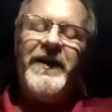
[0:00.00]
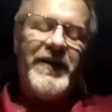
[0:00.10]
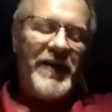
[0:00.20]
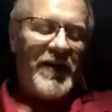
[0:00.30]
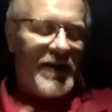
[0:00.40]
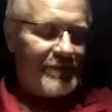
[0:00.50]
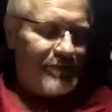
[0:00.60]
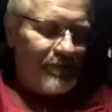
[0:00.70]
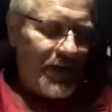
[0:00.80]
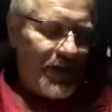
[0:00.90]

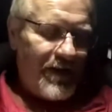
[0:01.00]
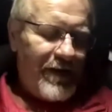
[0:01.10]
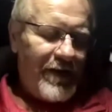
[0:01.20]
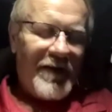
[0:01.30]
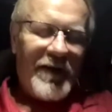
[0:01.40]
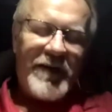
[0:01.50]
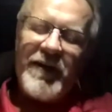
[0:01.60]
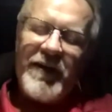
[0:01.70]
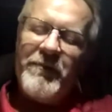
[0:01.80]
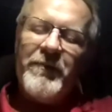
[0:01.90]
and I
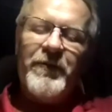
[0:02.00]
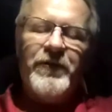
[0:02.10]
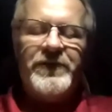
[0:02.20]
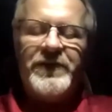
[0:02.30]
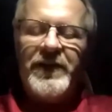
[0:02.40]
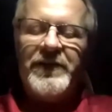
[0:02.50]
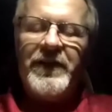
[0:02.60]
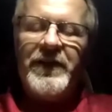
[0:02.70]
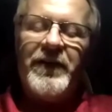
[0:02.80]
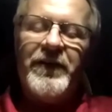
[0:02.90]
can't remember who sings and
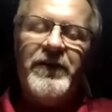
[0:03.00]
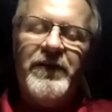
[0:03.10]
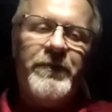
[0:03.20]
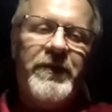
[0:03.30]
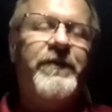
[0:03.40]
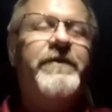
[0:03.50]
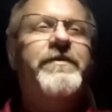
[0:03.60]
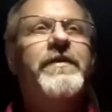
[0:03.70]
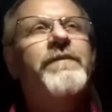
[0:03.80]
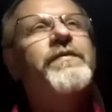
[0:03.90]
how it goes, but if you
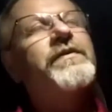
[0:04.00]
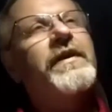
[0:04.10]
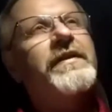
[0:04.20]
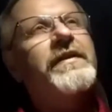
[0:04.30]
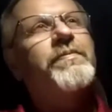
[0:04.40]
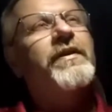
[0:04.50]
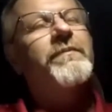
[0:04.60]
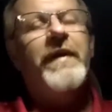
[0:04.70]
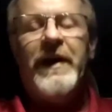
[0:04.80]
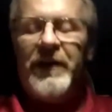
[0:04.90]
think they put a
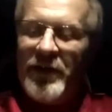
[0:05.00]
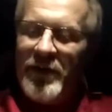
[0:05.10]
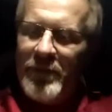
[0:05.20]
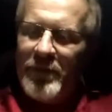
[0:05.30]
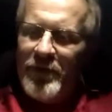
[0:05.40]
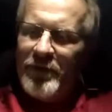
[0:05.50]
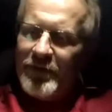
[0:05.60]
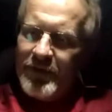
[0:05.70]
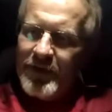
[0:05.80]
man on the moon,